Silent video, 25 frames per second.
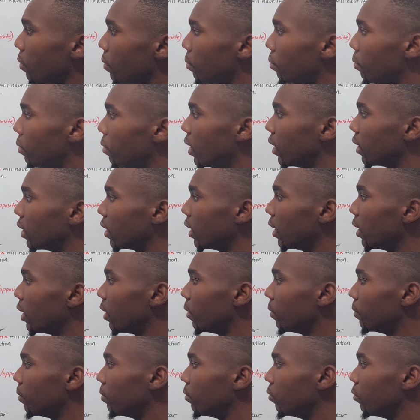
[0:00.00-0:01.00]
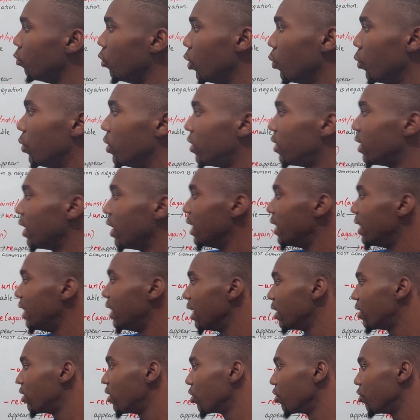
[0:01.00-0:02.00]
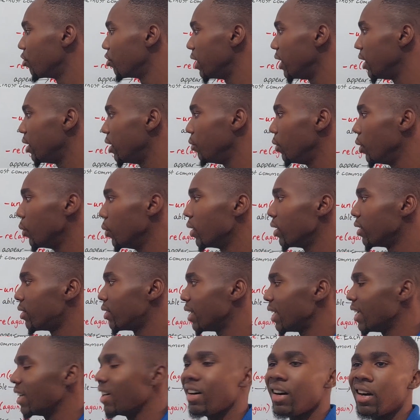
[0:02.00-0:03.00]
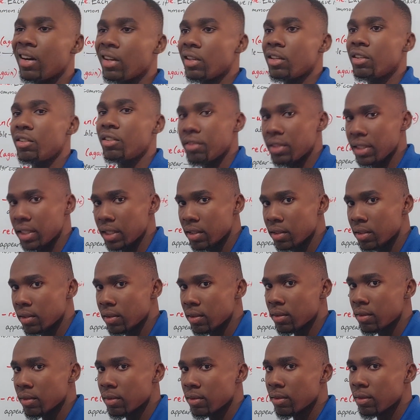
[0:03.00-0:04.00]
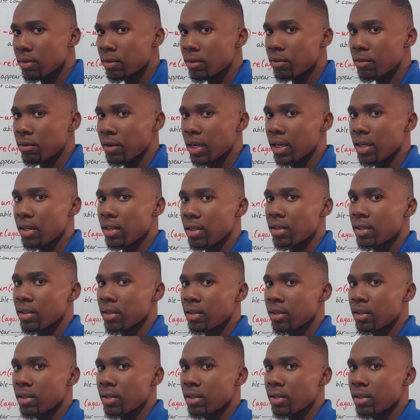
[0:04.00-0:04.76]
But we would say disagree. We wouldn't say unagree, right?